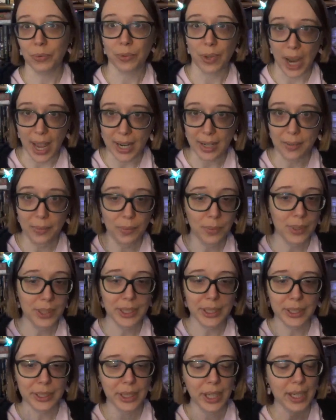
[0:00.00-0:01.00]
read
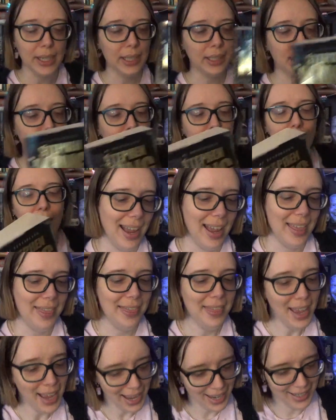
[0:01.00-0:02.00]
was exciting.
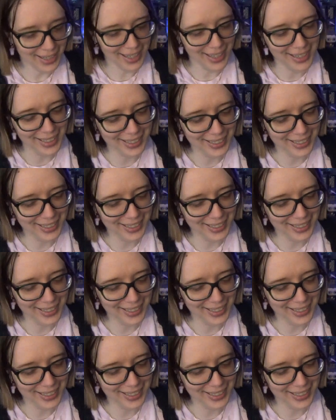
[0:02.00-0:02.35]
And then